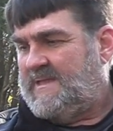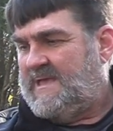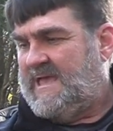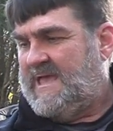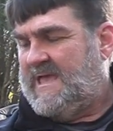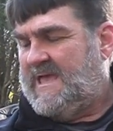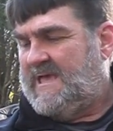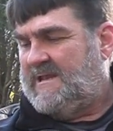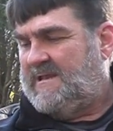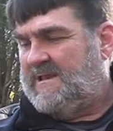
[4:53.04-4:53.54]

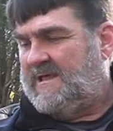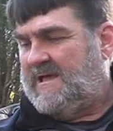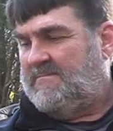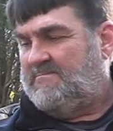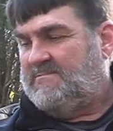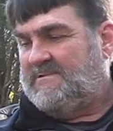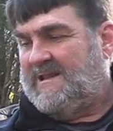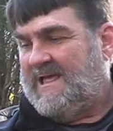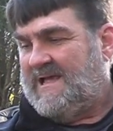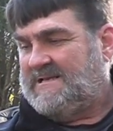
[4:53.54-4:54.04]
and I
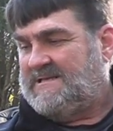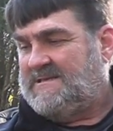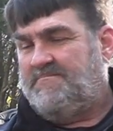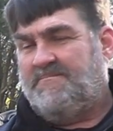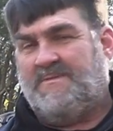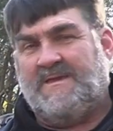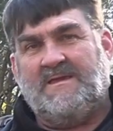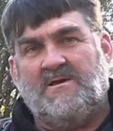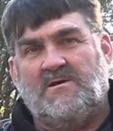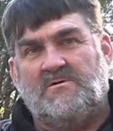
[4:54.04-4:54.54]
would like to
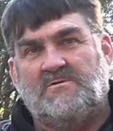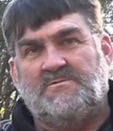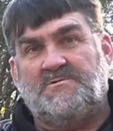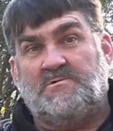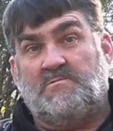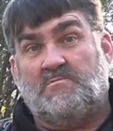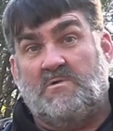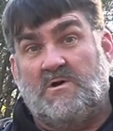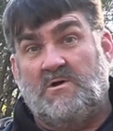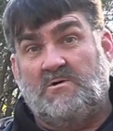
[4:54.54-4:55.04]
be on
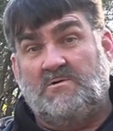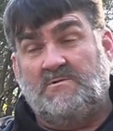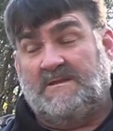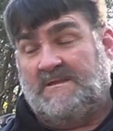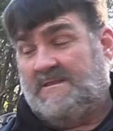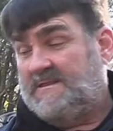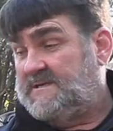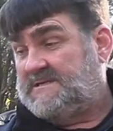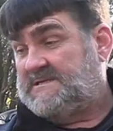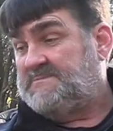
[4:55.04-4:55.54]
the
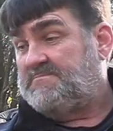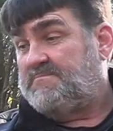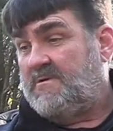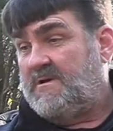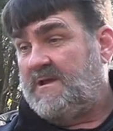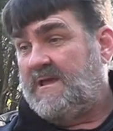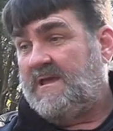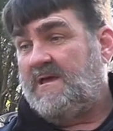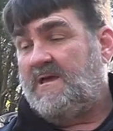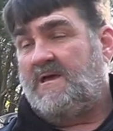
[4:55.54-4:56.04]
road this
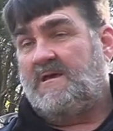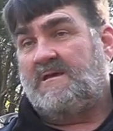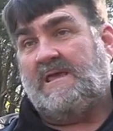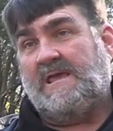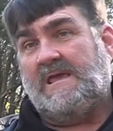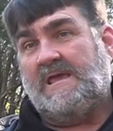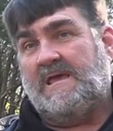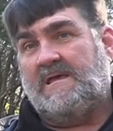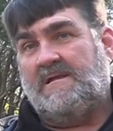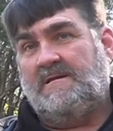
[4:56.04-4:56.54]
spring
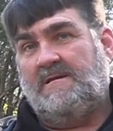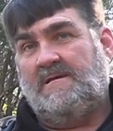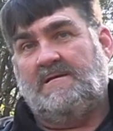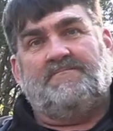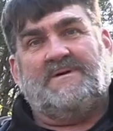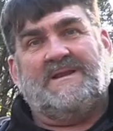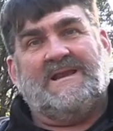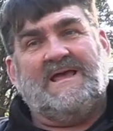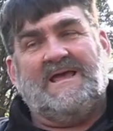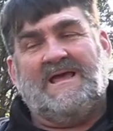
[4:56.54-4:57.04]
again,
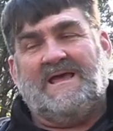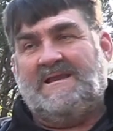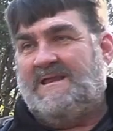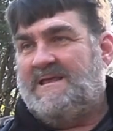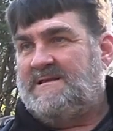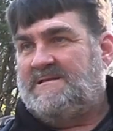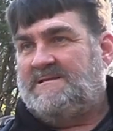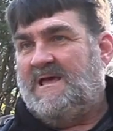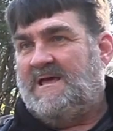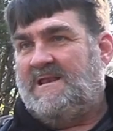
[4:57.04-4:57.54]
but I
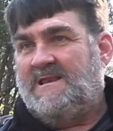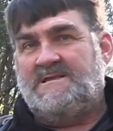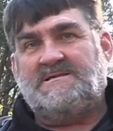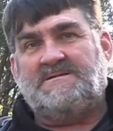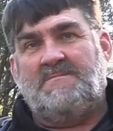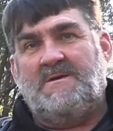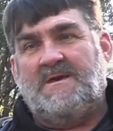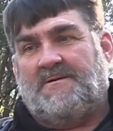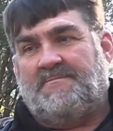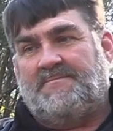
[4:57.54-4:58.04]
need
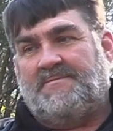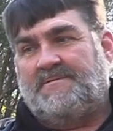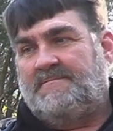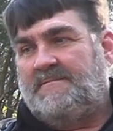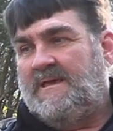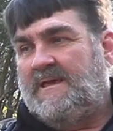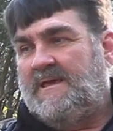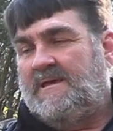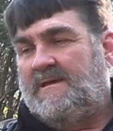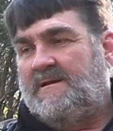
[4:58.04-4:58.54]
some help.
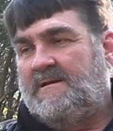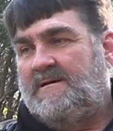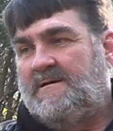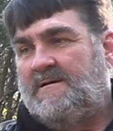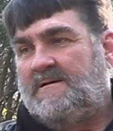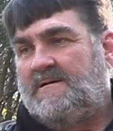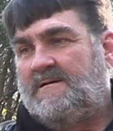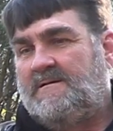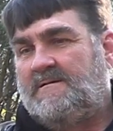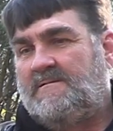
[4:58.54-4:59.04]
And
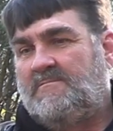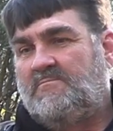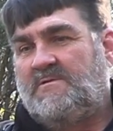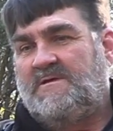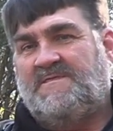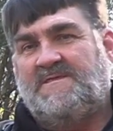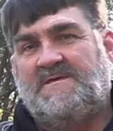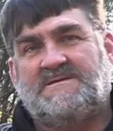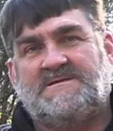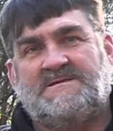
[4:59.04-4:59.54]

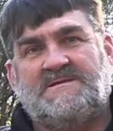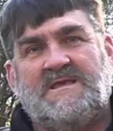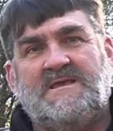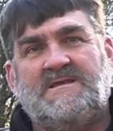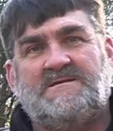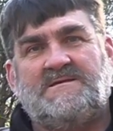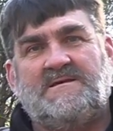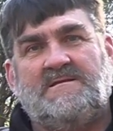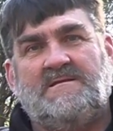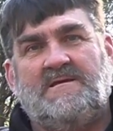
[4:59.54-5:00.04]
with this
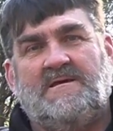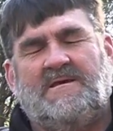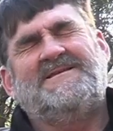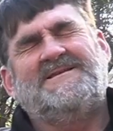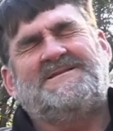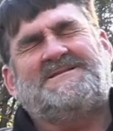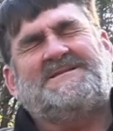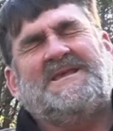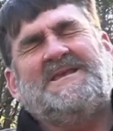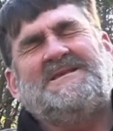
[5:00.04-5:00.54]
season,
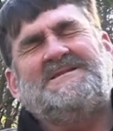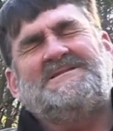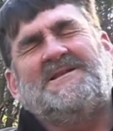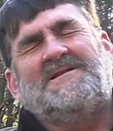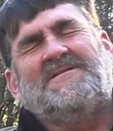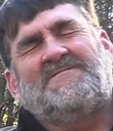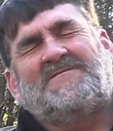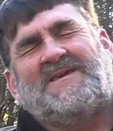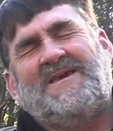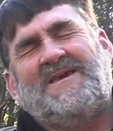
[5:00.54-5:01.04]
the season of